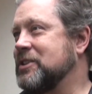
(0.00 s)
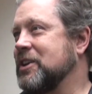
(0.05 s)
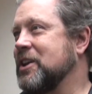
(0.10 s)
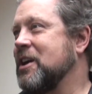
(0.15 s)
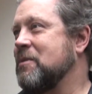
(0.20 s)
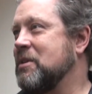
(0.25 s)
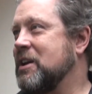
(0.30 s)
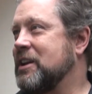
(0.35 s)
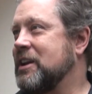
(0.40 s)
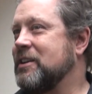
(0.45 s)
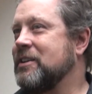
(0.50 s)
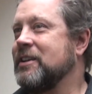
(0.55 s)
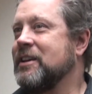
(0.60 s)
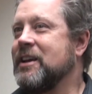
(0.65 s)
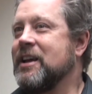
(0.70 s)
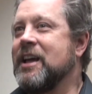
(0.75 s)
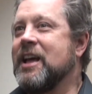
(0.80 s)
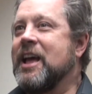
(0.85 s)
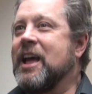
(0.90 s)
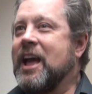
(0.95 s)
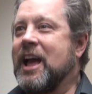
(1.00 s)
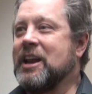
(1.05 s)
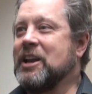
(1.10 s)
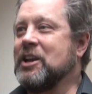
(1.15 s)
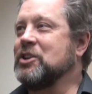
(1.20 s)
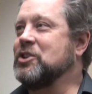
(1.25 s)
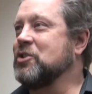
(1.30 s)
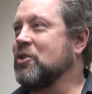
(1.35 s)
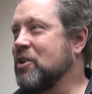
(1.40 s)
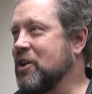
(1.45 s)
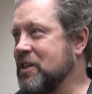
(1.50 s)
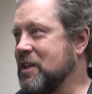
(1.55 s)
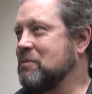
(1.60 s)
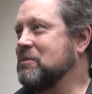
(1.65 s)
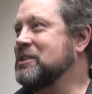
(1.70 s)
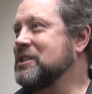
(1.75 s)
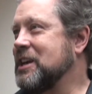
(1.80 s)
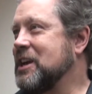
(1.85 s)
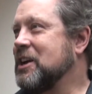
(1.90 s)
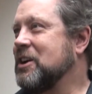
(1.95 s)
to come in and enjoy
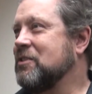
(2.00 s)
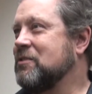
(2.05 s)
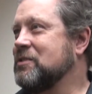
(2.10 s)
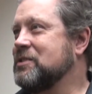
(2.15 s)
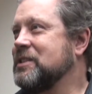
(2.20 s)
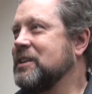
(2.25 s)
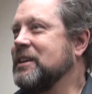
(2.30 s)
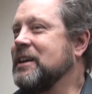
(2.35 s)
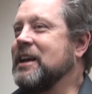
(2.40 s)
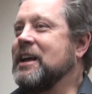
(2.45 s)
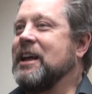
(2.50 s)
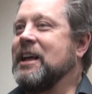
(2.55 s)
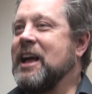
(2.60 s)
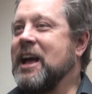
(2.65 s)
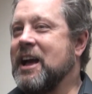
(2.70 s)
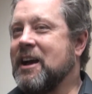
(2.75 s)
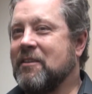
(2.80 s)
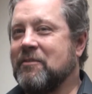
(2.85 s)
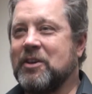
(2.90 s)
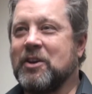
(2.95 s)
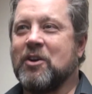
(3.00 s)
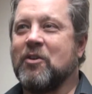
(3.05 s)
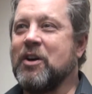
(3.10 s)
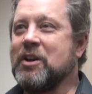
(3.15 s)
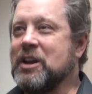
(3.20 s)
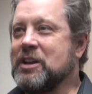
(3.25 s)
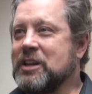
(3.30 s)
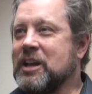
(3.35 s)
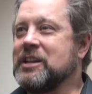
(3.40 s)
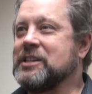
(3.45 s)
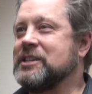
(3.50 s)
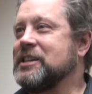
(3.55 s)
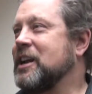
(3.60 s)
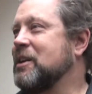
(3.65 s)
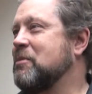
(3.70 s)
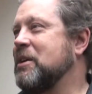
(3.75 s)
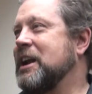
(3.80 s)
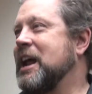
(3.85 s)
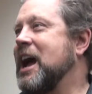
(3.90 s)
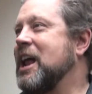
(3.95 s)
themselves, have, you know, and
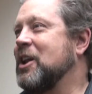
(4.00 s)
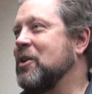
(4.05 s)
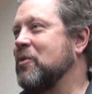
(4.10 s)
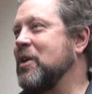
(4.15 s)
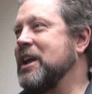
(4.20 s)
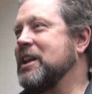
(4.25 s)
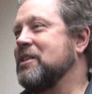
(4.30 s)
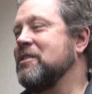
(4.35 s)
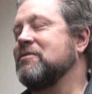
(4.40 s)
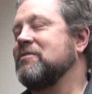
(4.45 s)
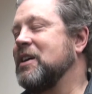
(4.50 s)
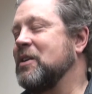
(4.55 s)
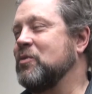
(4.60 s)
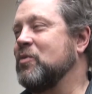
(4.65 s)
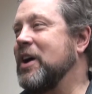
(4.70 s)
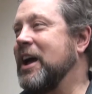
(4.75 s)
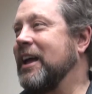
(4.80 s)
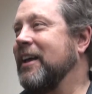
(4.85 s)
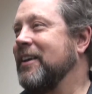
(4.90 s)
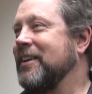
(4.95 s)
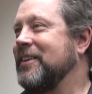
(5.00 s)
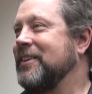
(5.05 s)
celebrate Halloween in a fun way.